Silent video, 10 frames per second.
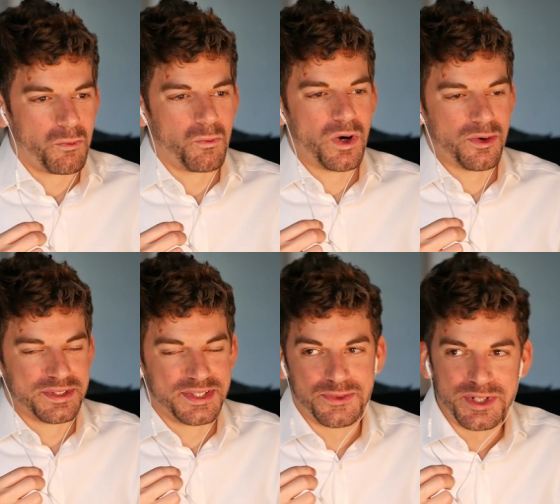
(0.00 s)
Wow,
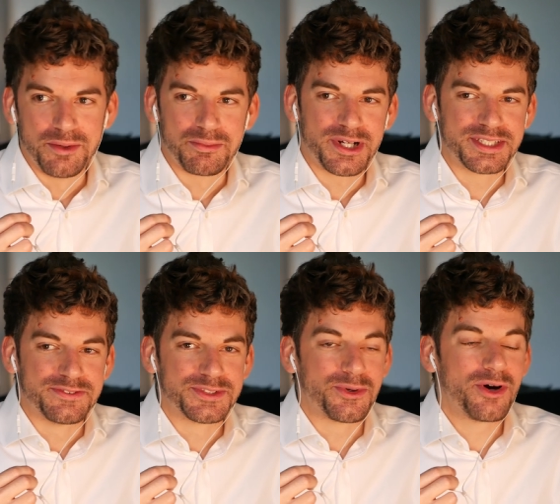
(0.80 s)
this is really
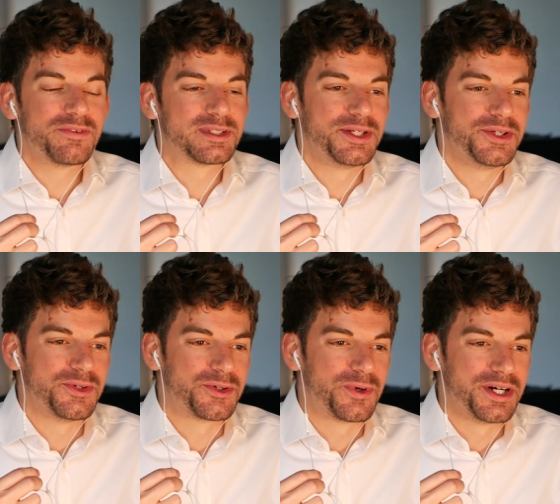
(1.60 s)
impressive. So obviously,
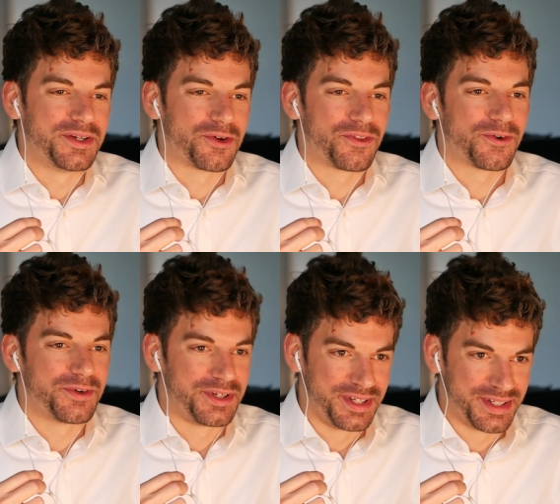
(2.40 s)
you're quite an
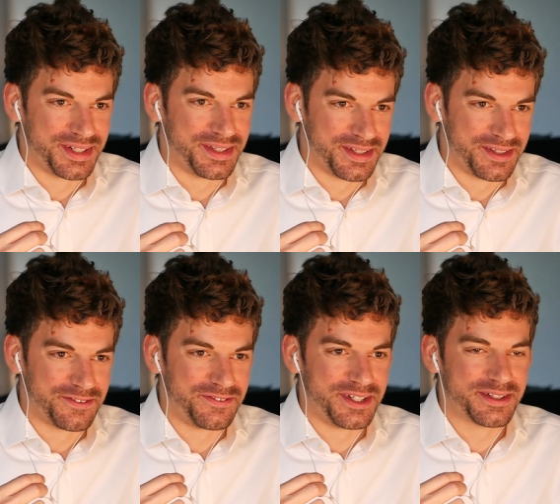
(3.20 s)
authority in, in the
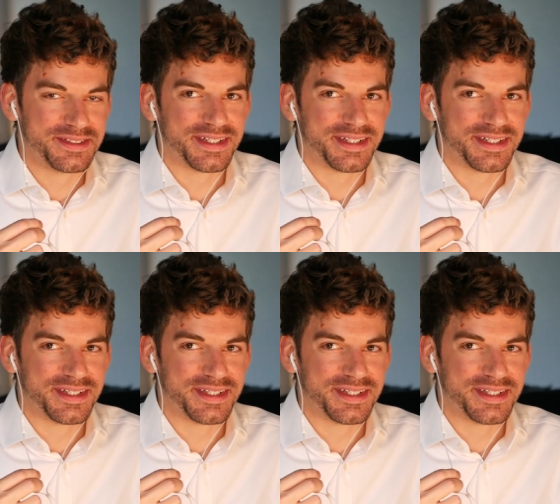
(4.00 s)
field,